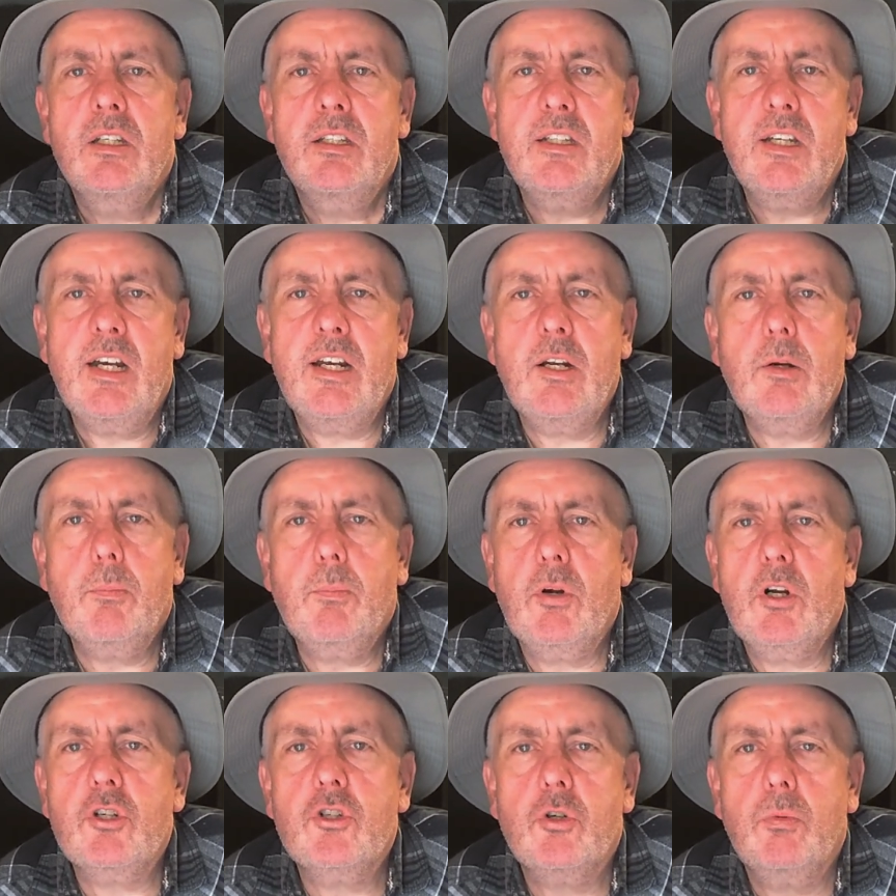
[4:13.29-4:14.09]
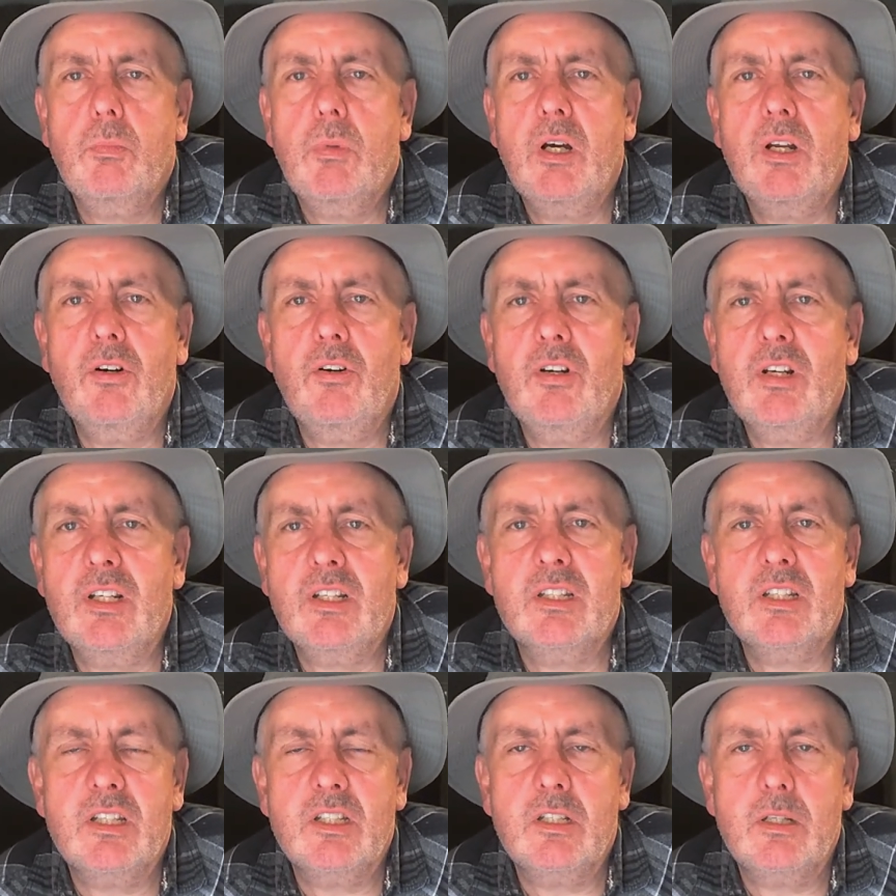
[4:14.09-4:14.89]
tire pressure
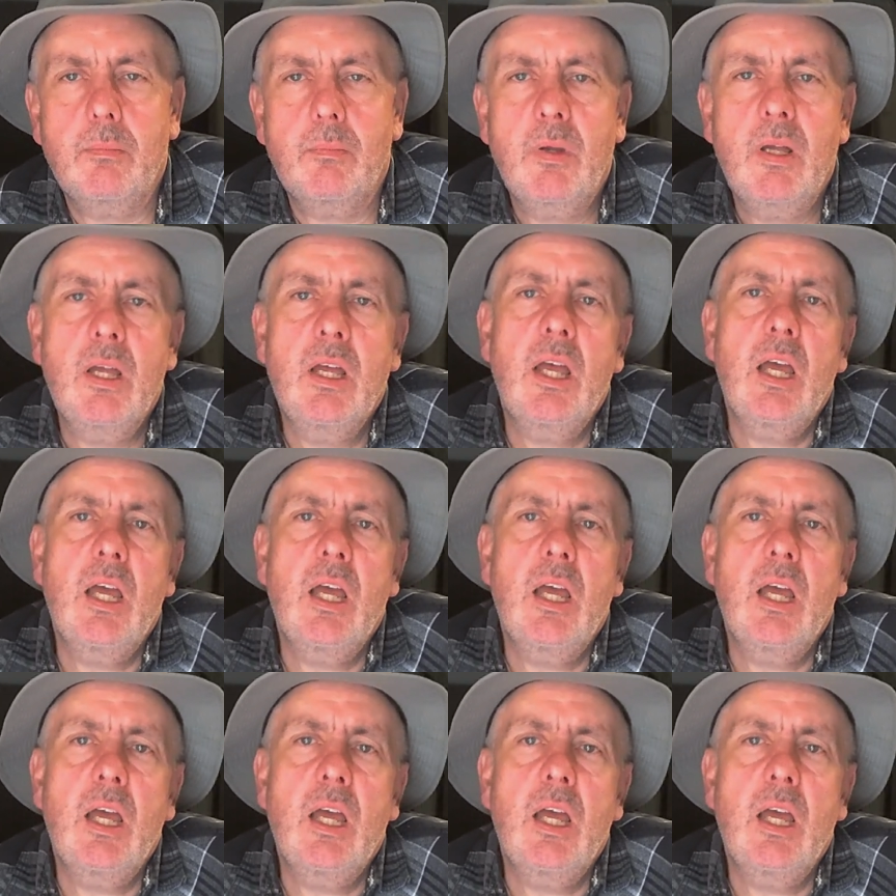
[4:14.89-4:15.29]
monitoring system.